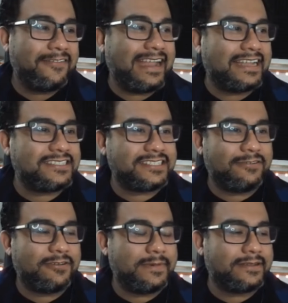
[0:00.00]
A reaction
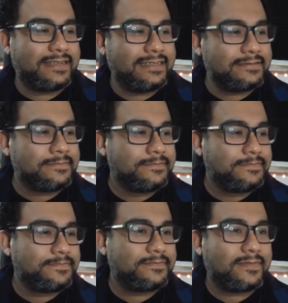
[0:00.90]
shot would have been great.
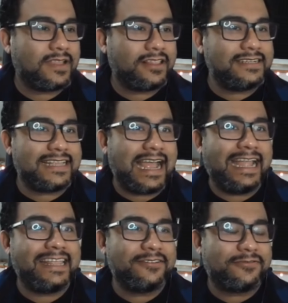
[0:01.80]
Are they just
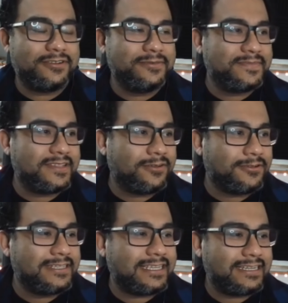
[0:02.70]
hiding in the room the
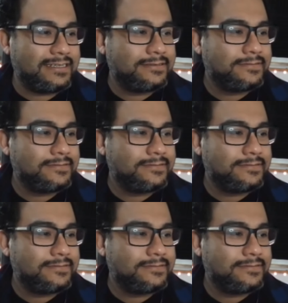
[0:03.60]
whole day?